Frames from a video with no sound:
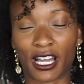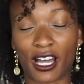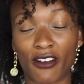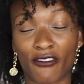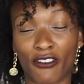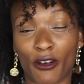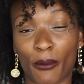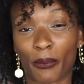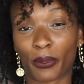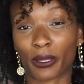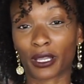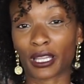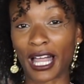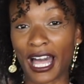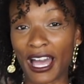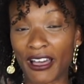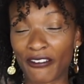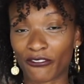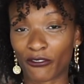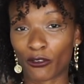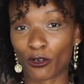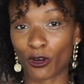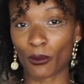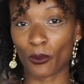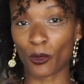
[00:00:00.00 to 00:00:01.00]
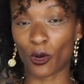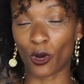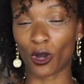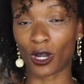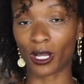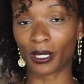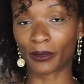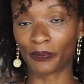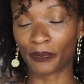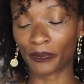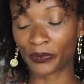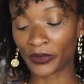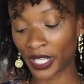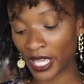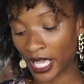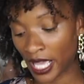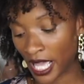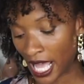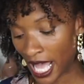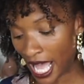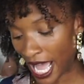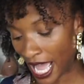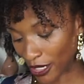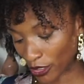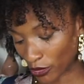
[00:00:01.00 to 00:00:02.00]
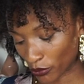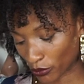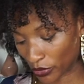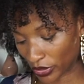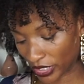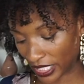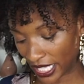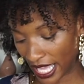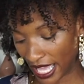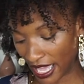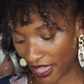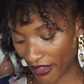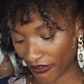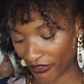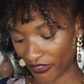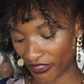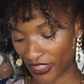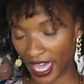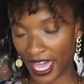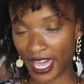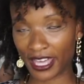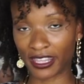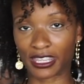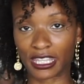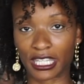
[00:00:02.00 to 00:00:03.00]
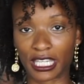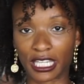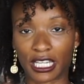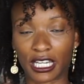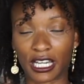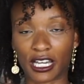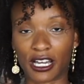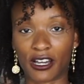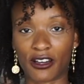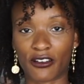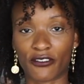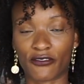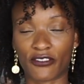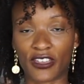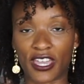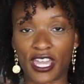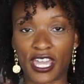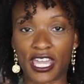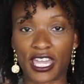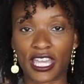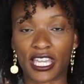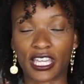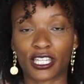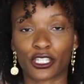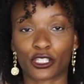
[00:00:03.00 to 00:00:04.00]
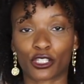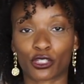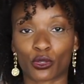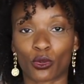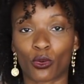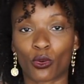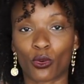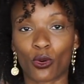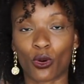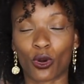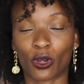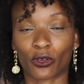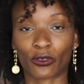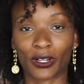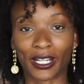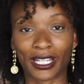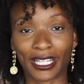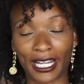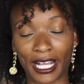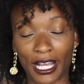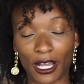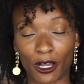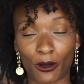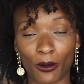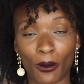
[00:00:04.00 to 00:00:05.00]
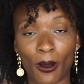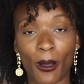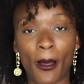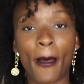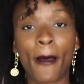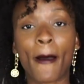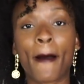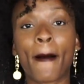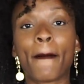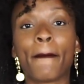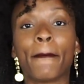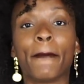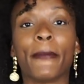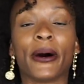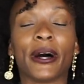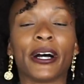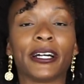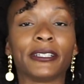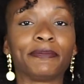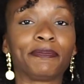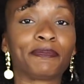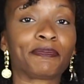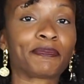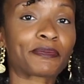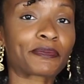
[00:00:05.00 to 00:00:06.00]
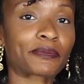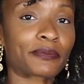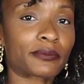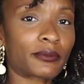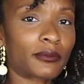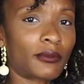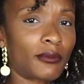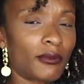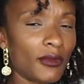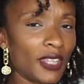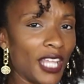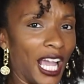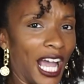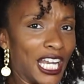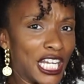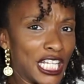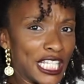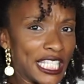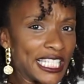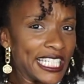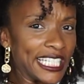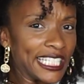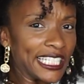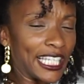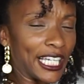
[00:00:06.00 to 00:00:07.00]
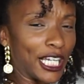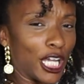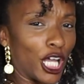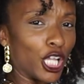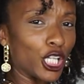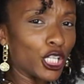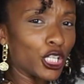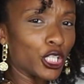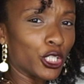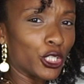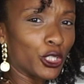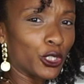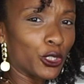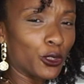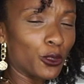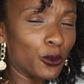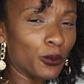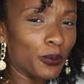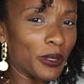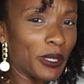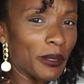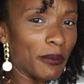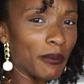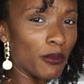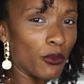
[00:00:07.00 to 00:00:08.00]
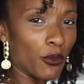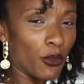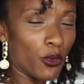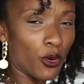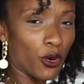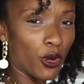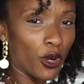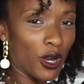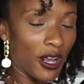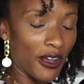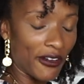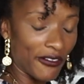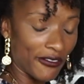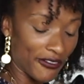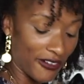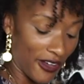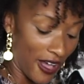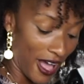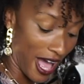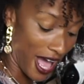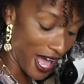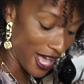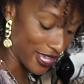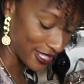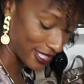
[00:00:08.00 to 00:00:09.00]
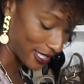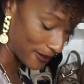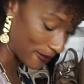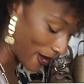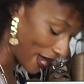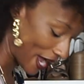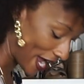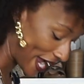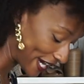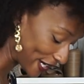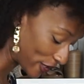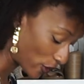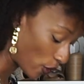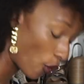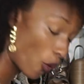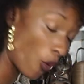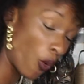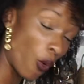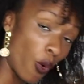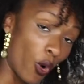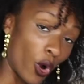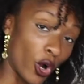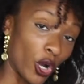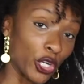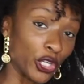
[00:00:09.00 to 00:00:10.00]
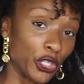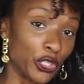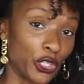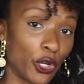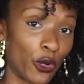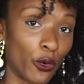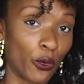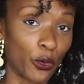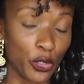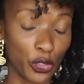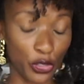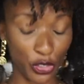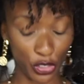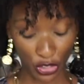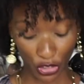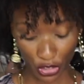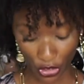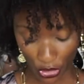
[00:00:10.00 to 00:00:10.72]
of a platform on. I don't really have that thick of a sole on right now, but... I just need, like, a little bit more of some height. Or, you know what you can